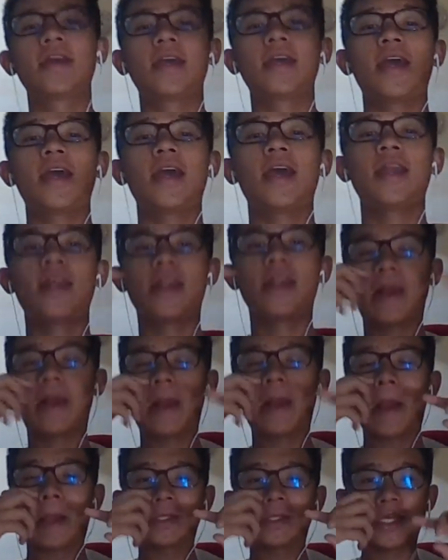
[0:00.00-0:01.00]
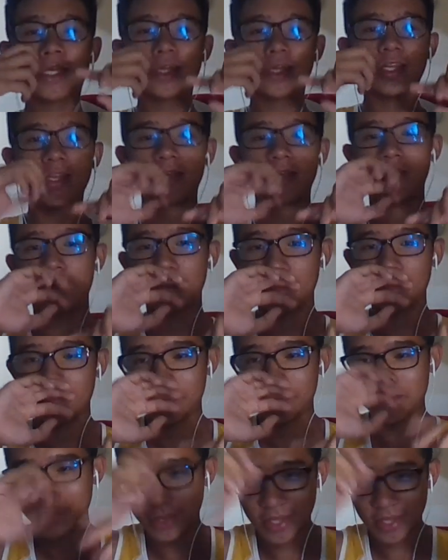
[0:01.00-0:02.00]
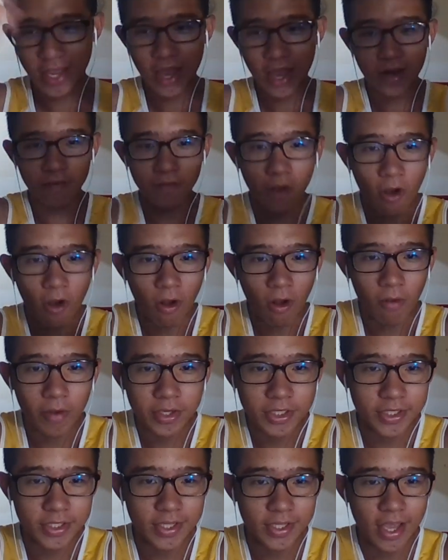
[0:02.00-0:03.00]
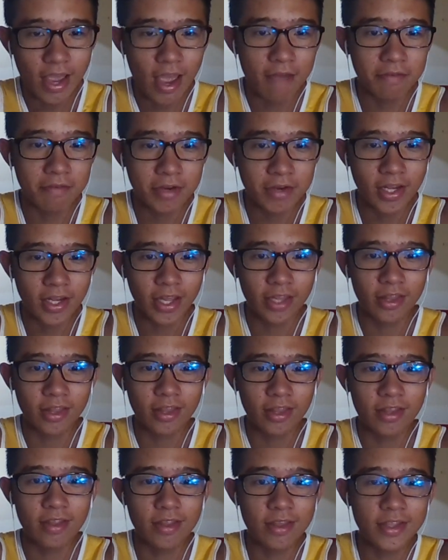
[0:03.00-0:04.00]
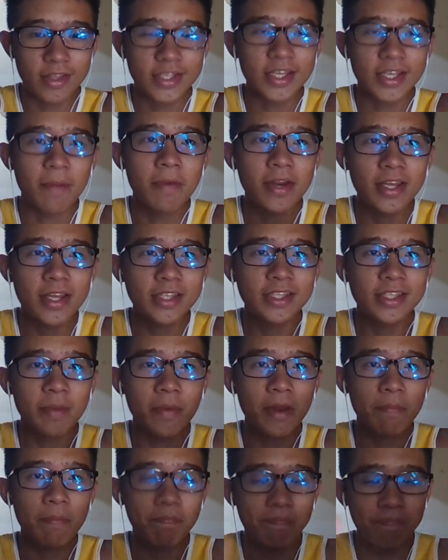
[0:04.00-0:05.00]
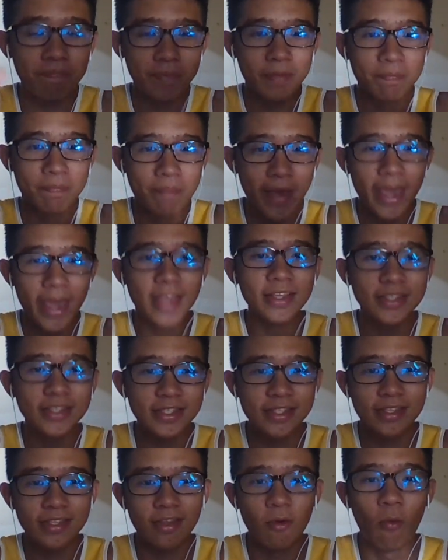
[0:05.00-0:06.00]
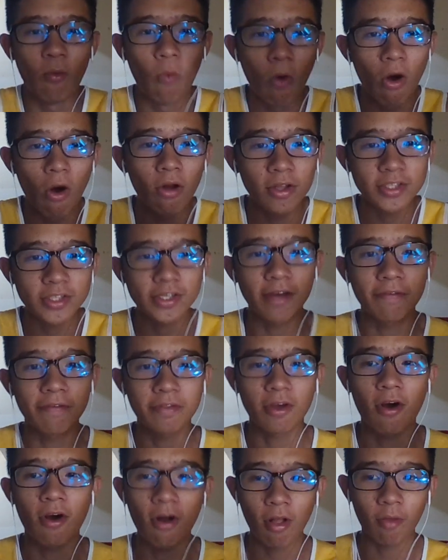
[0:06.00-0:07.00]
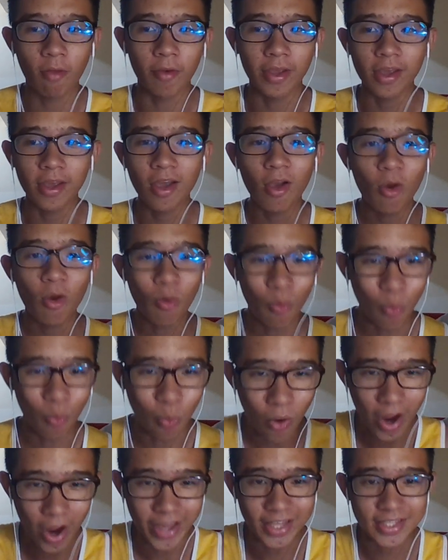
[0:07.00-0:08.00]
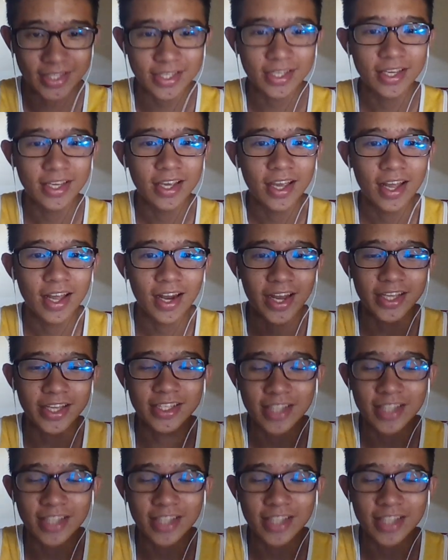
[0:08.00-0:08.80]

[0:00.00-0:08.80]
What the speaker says: and then suddenly the end of the hallway just somebody paints the walls of the hallway white. Like